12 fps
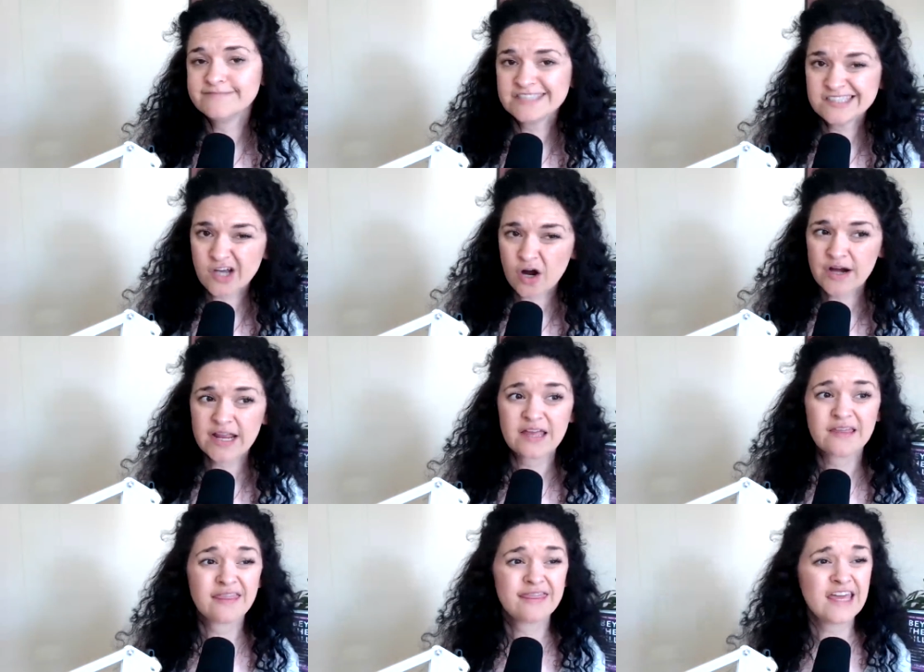
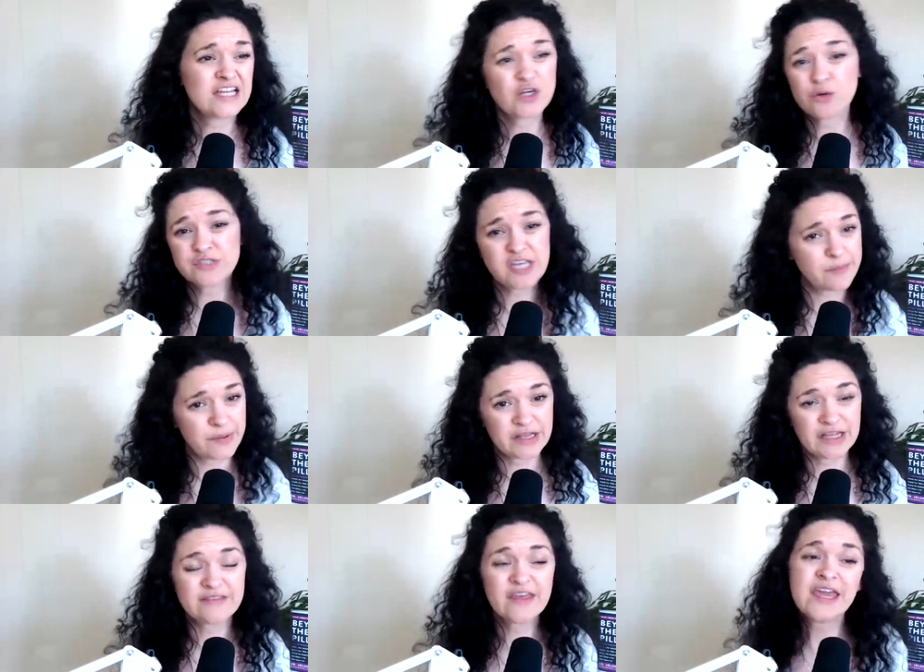Sorry, they don't
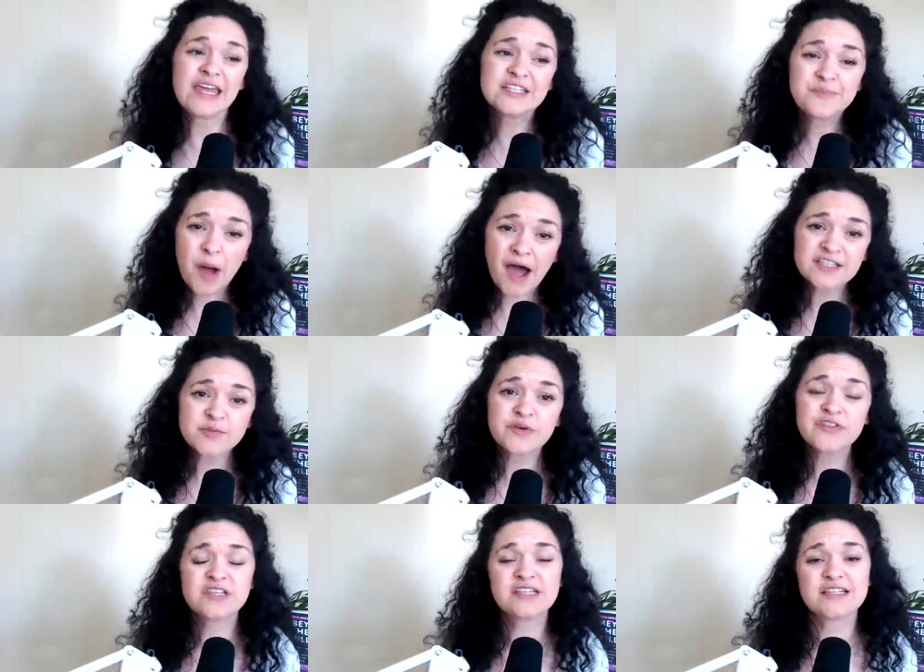typically. It is
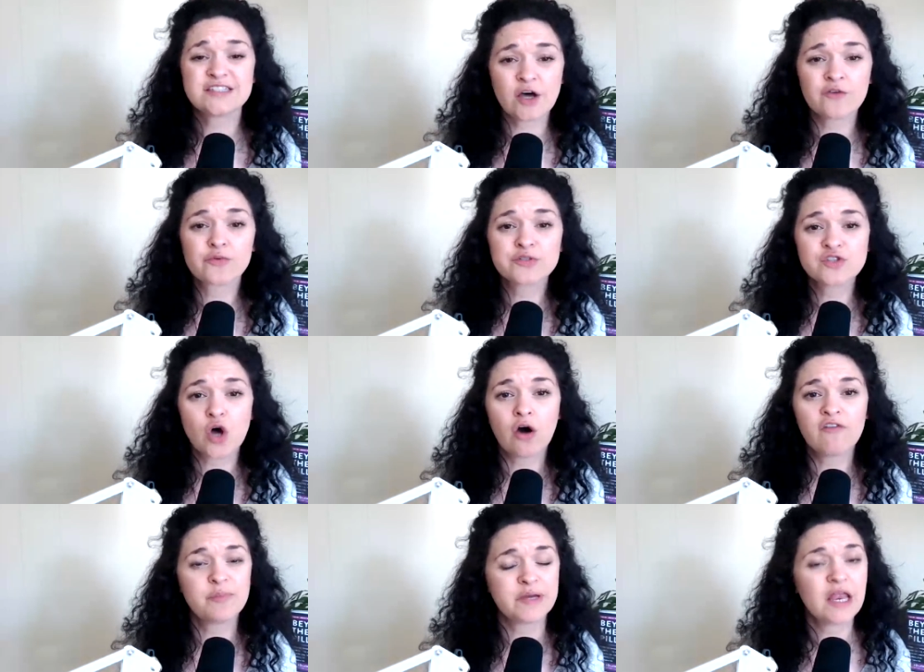possible that they
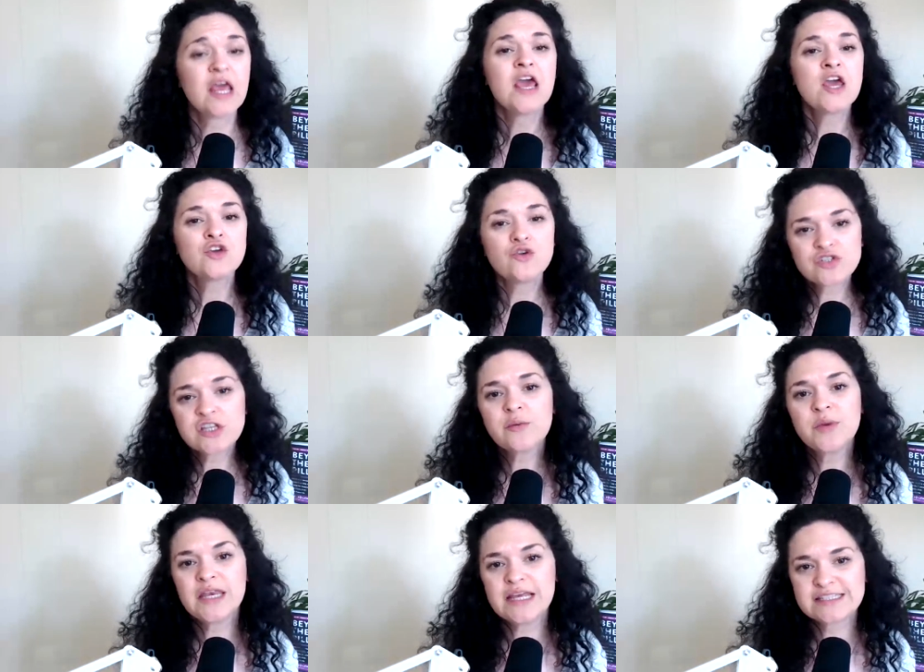self-resolve, but usually
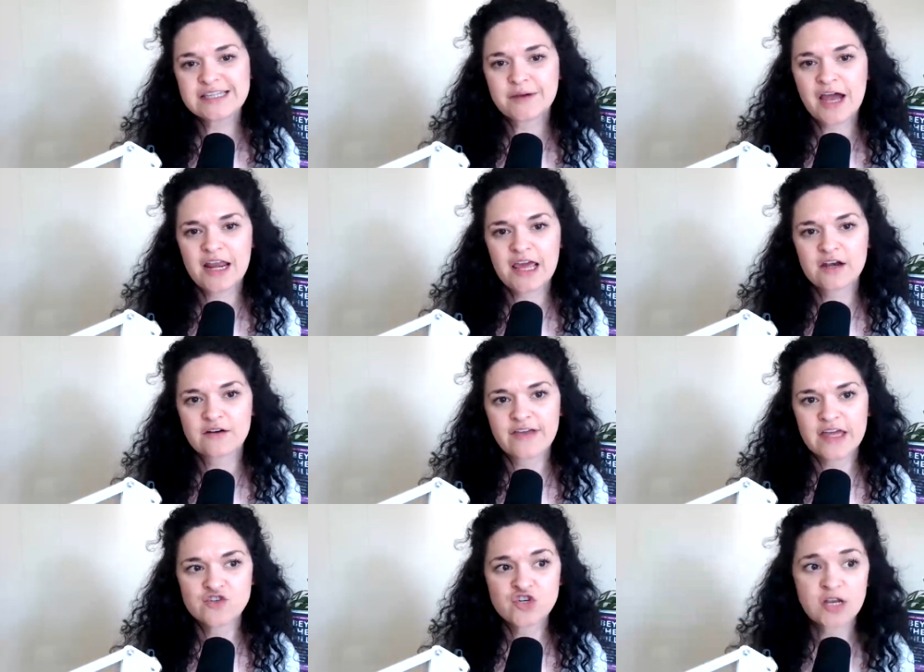we need some kind of
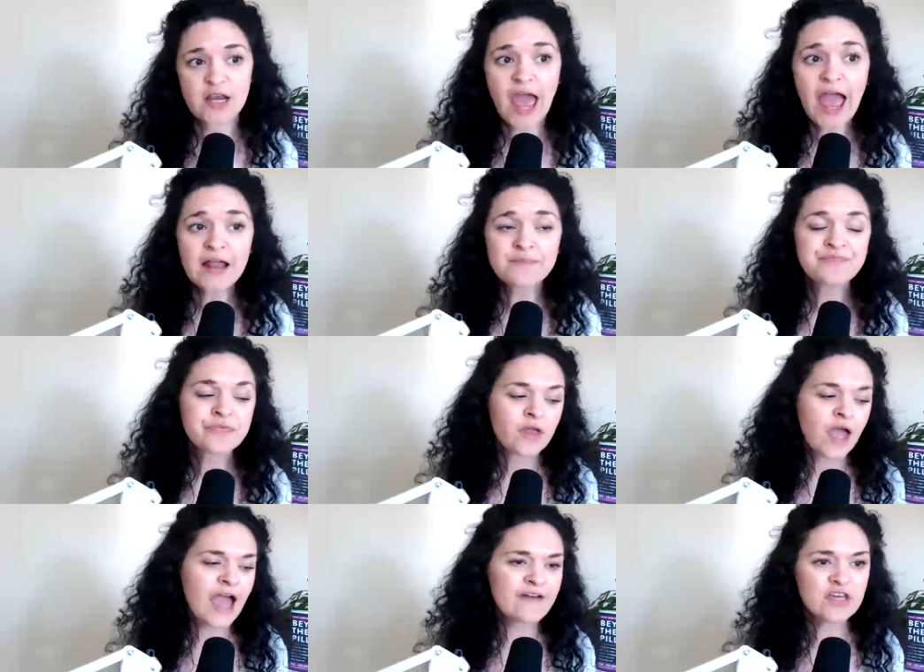intervention. And
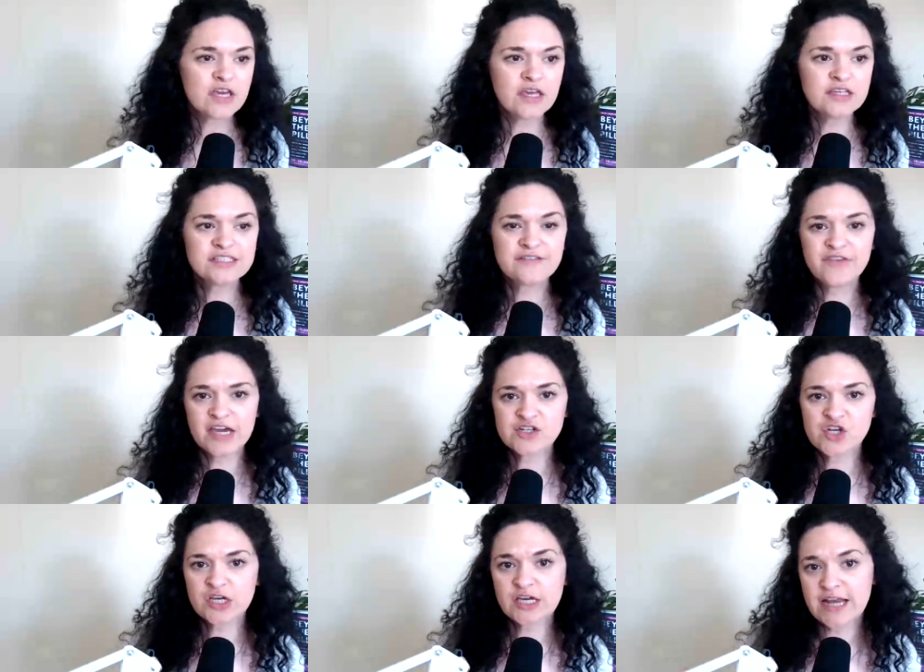having a yeast
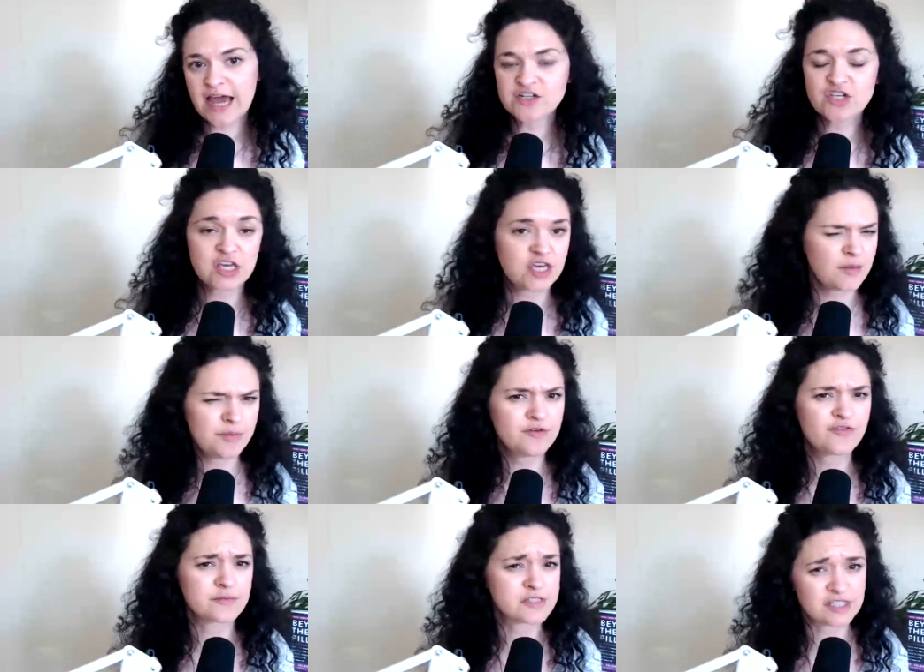infection can actually keep you
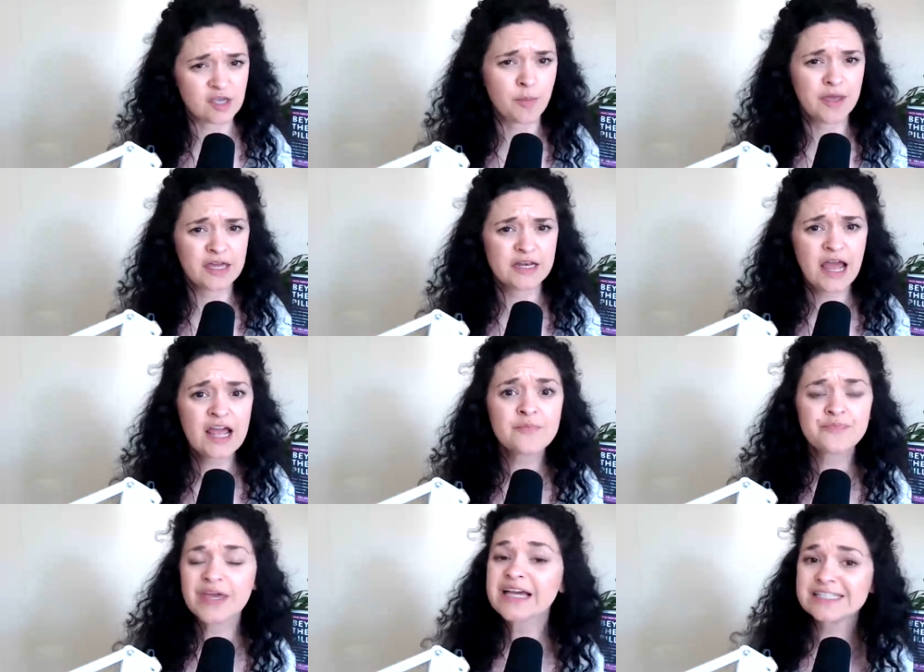from sleeping at night,
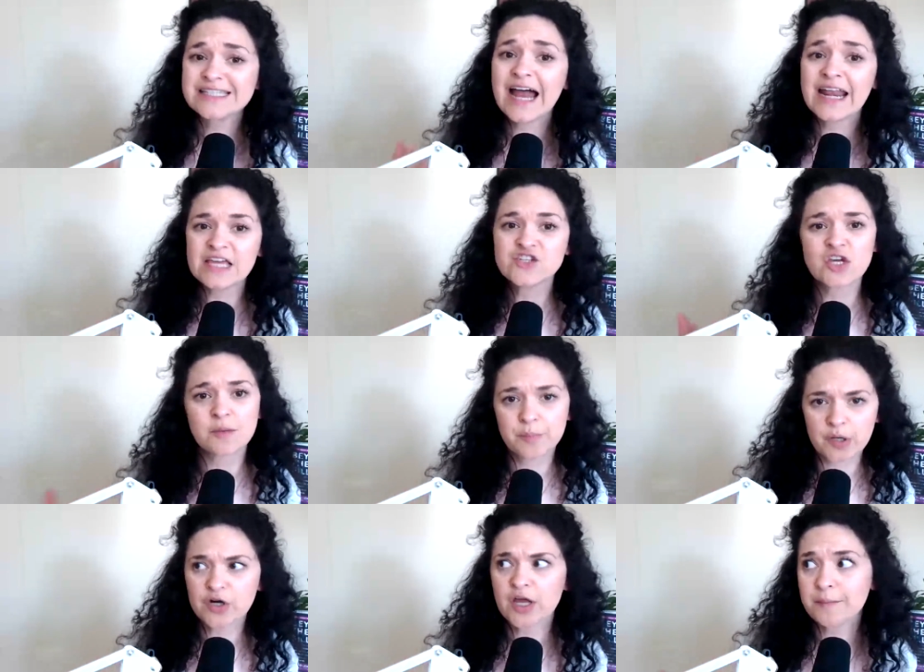because that itching,
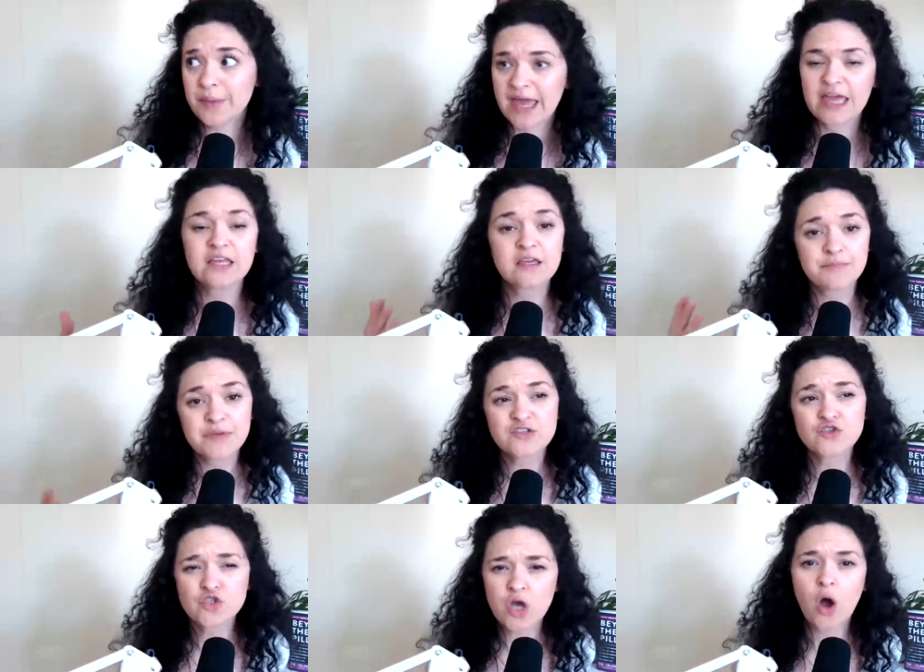burning pain can be
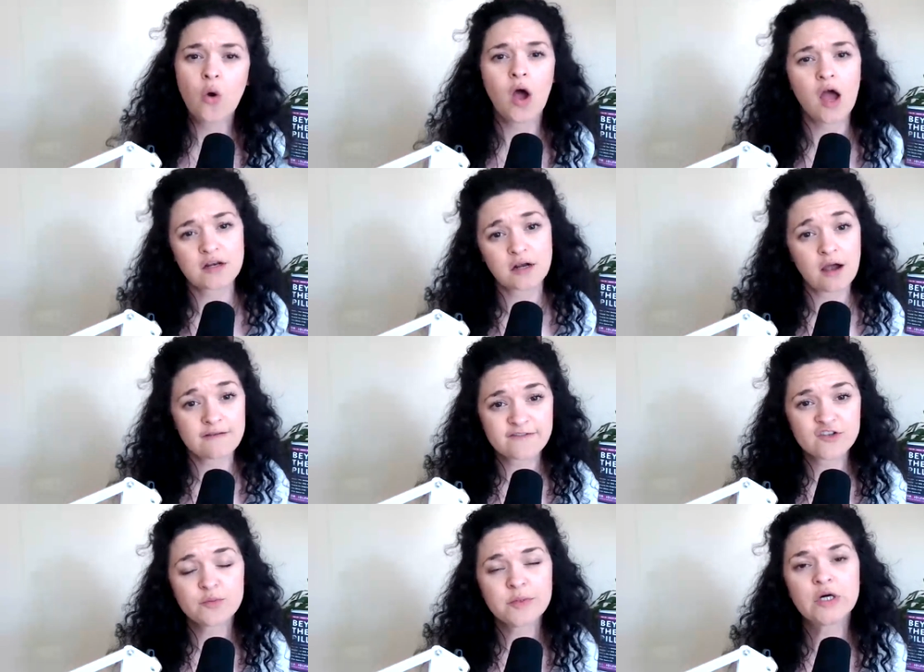so
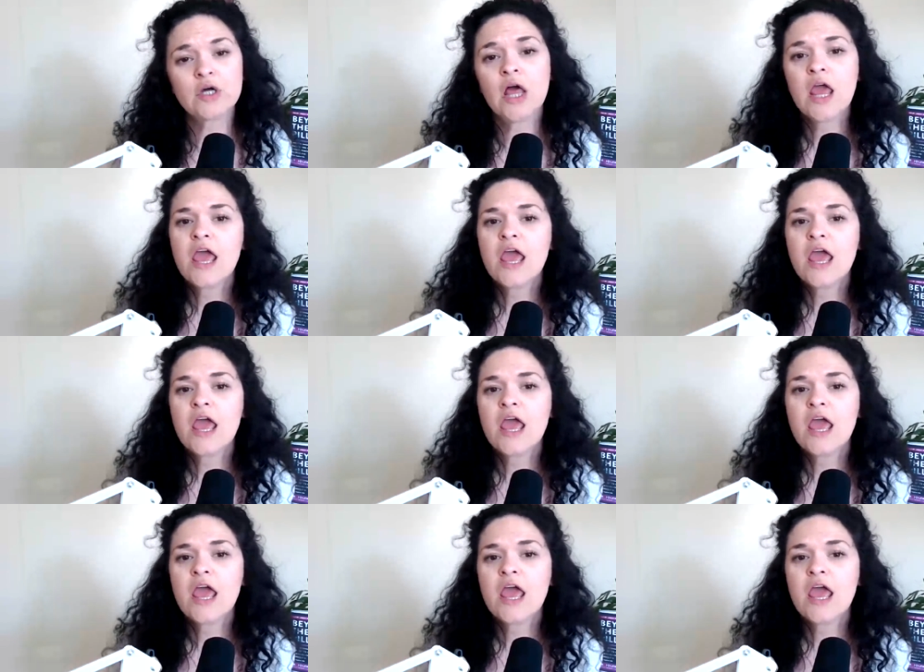uncomfortable